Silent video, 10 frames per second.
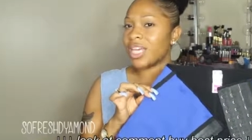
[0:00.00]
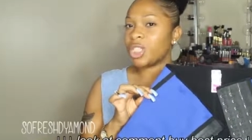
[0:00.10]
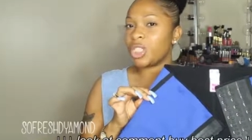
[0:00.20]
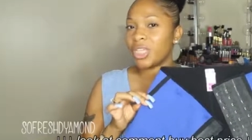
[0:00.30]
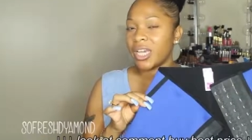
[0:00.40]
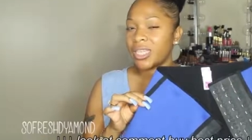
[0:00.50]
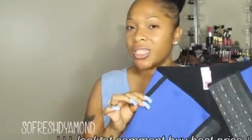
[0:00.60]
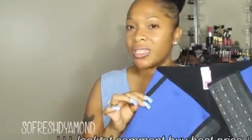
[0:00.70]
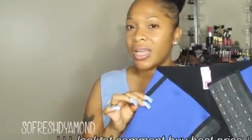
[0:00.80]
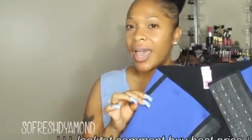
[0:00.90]

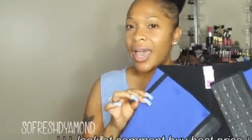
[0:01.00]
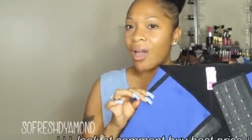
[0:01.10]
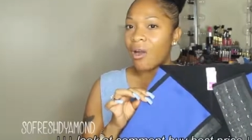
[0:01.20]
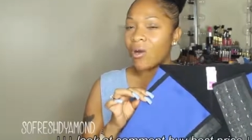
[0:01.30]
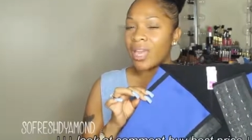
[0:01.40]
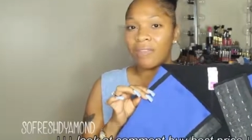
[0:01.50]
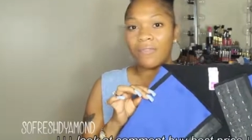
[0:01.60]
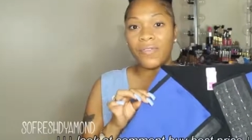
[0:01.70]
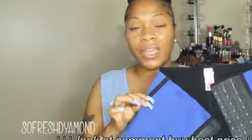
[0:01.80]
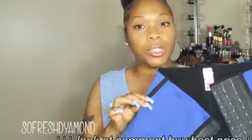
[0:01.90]
adjust how it
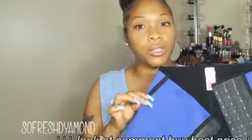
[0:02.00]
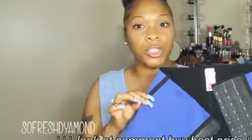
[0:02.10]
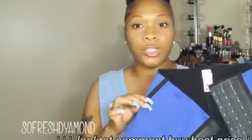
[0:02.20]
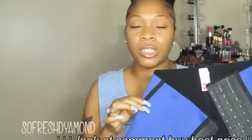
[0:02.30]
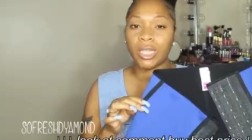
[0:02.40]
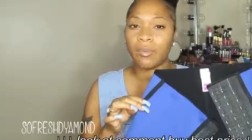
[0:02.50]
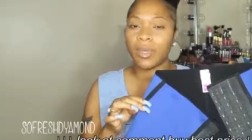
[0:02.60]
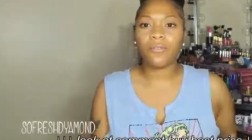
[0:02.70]
fits on your stomach.